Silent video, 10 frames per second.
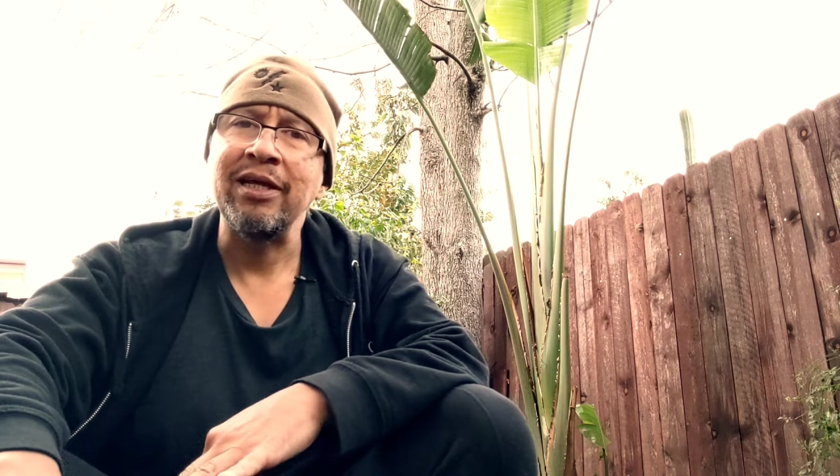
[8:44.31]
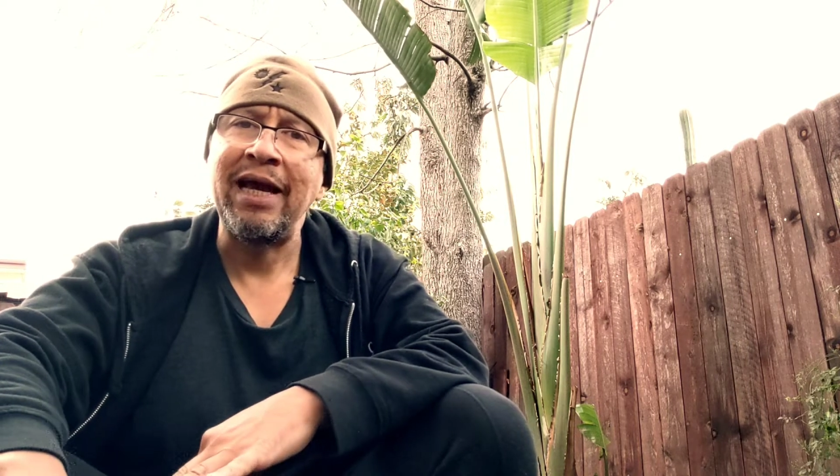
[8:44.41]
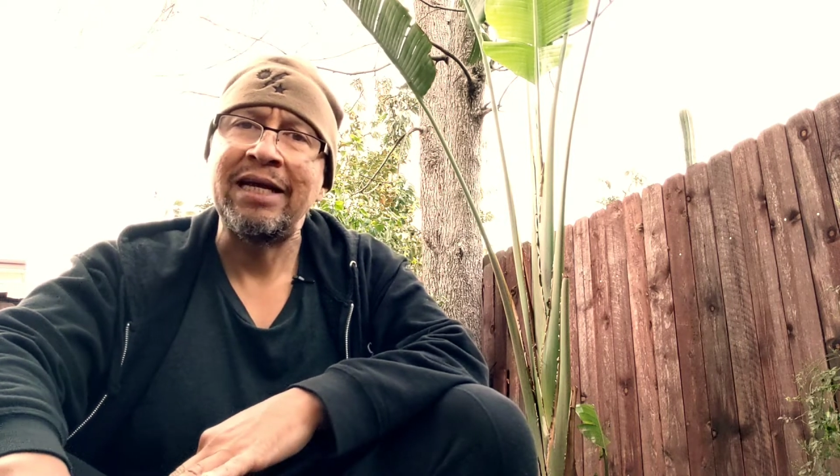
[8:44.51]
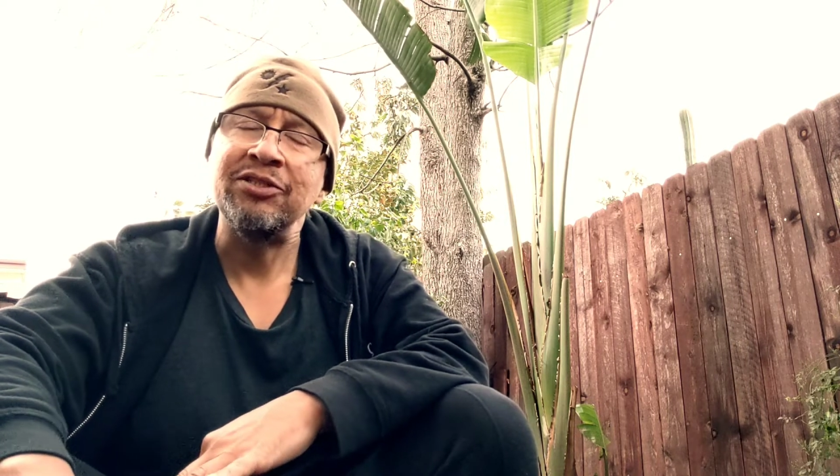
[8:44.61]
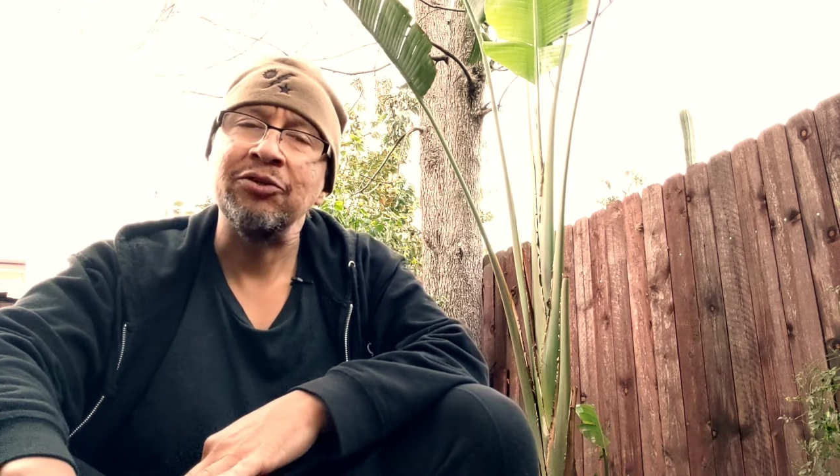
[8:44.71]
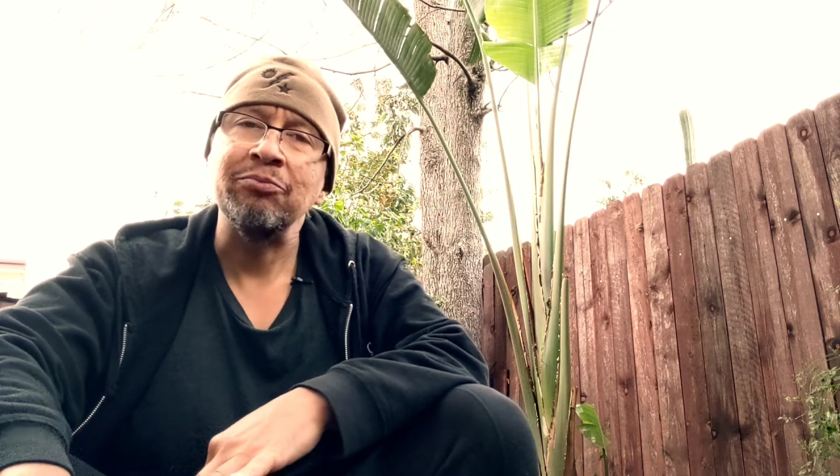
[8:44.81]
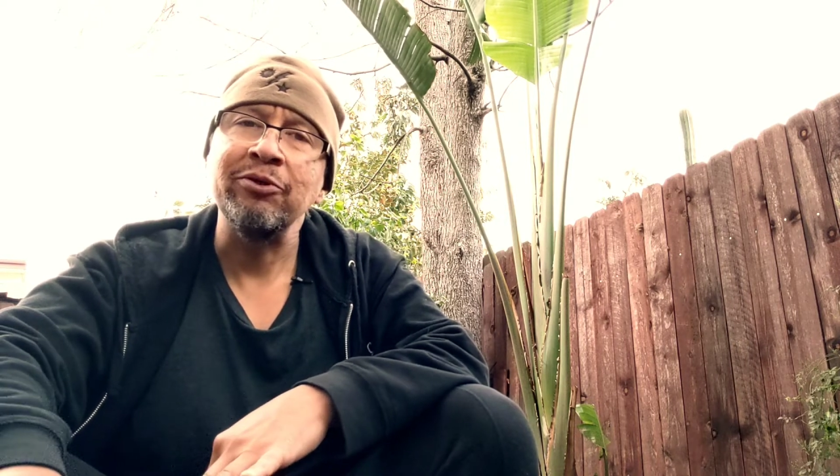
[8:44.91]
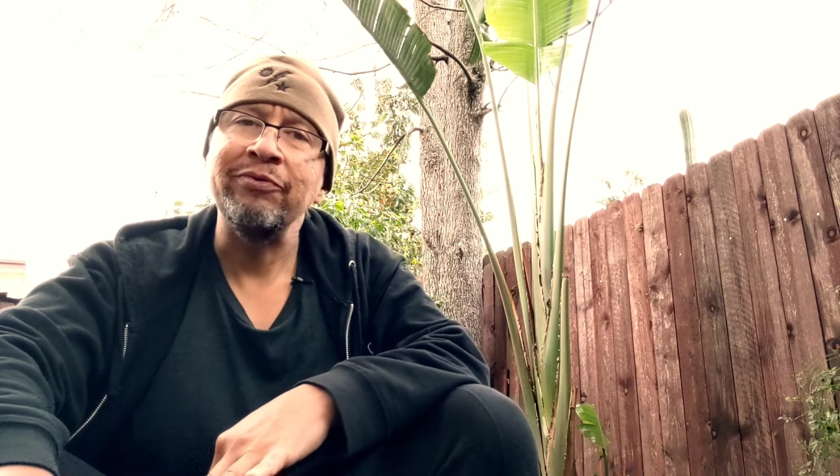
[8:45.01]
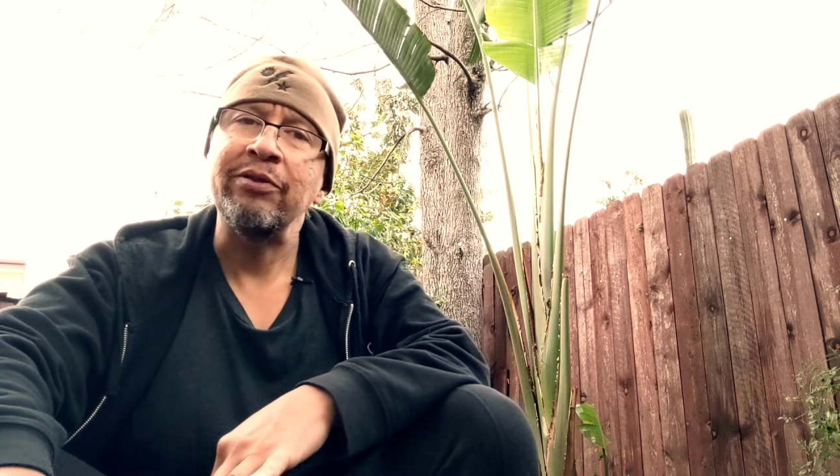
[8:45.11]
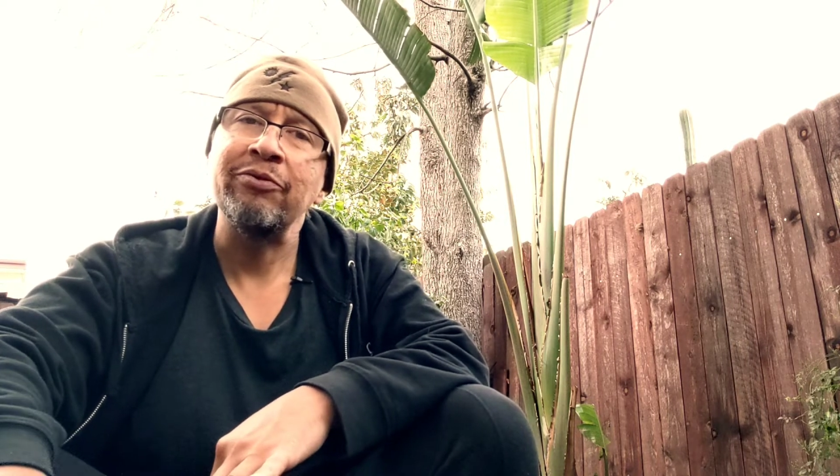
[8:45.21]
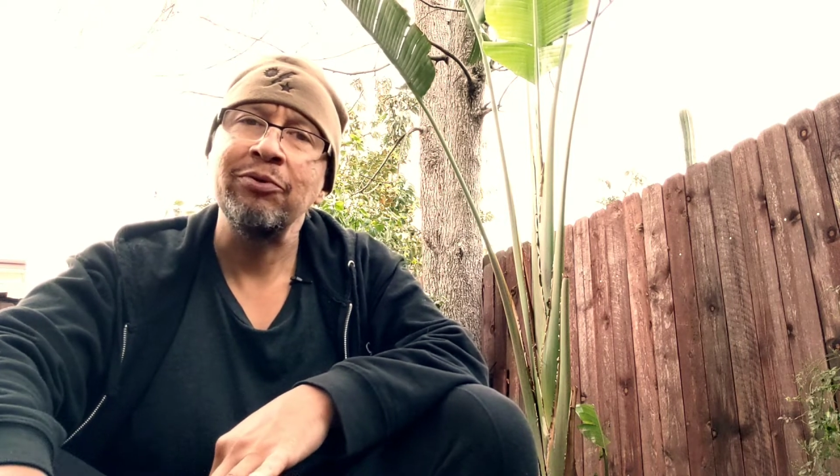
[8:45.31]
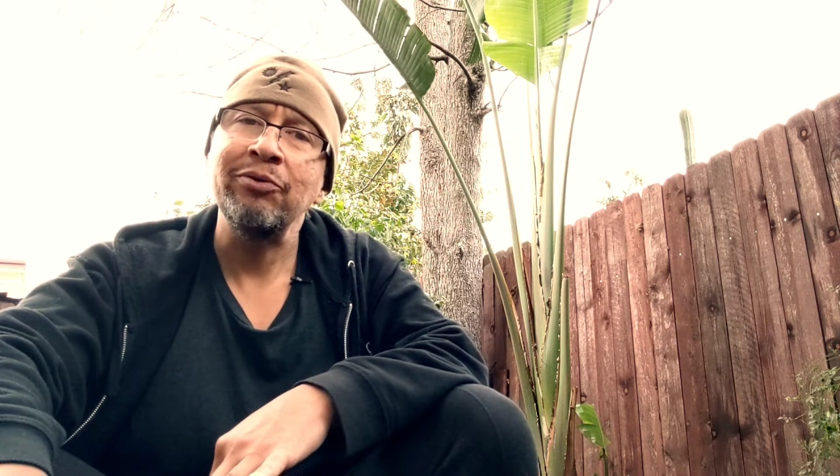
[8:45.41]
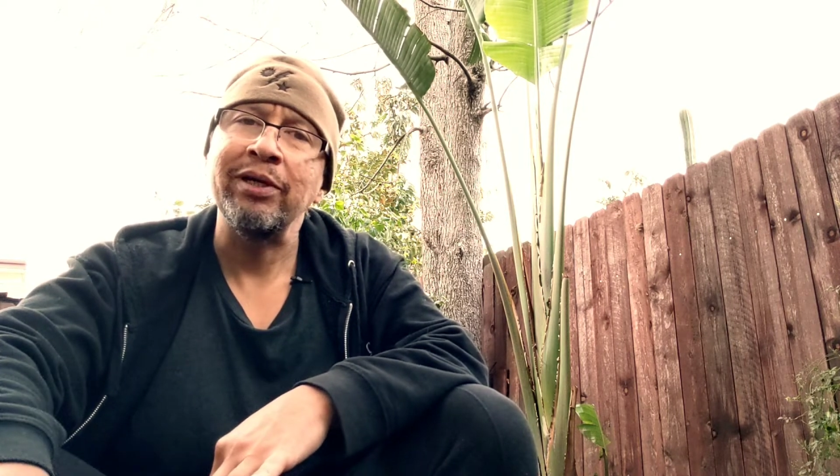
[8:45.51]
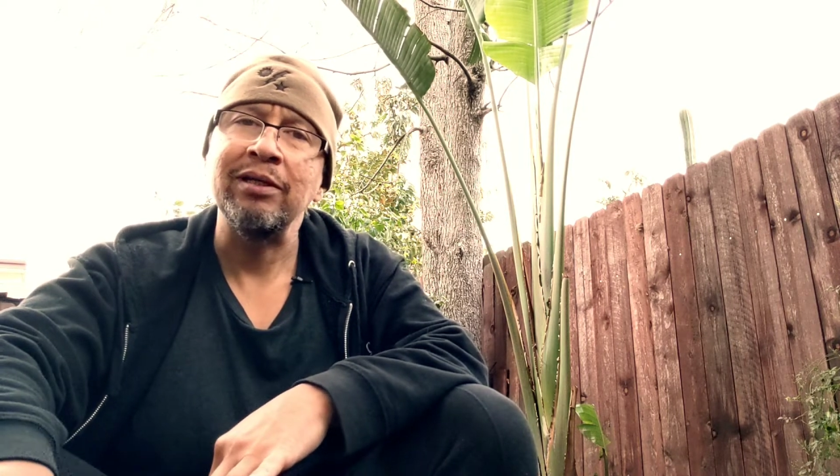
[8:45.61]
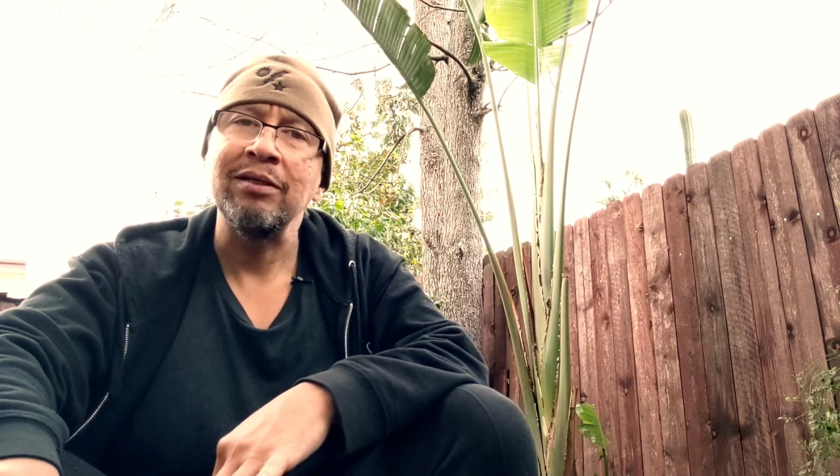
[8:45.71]
as you're moving
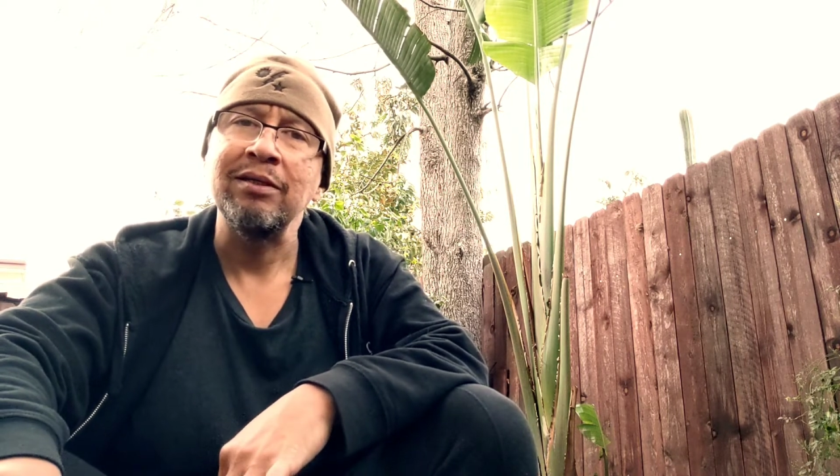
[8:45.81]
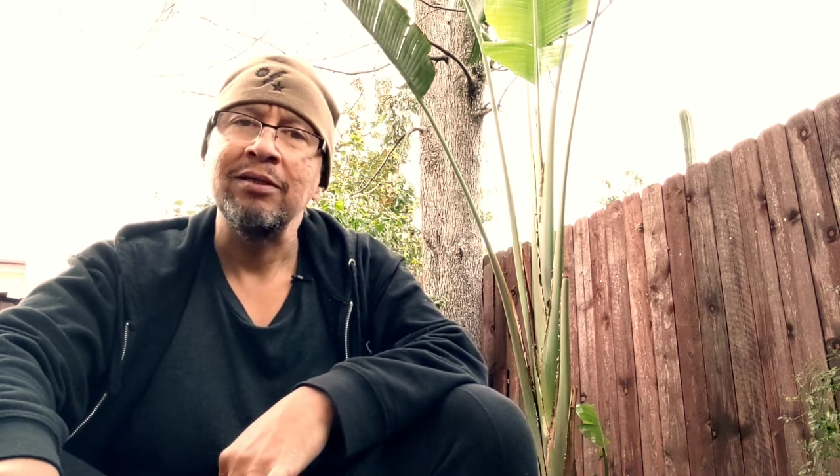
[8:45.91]
through it,